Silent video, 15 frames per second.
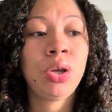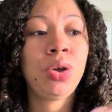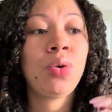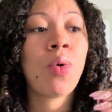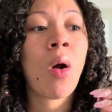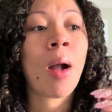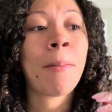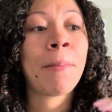
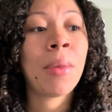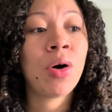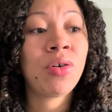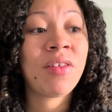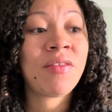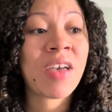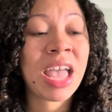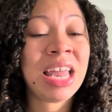you are
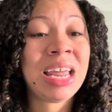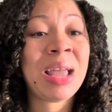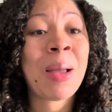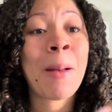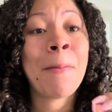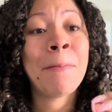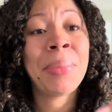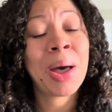
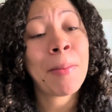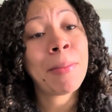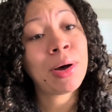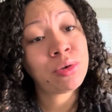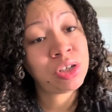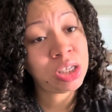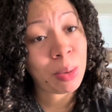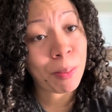motivated, but
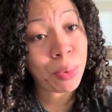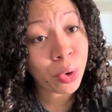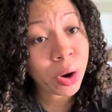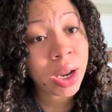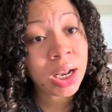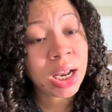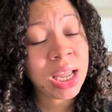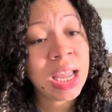most
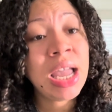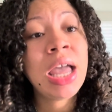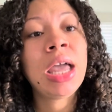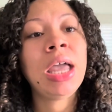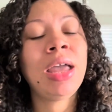importantly,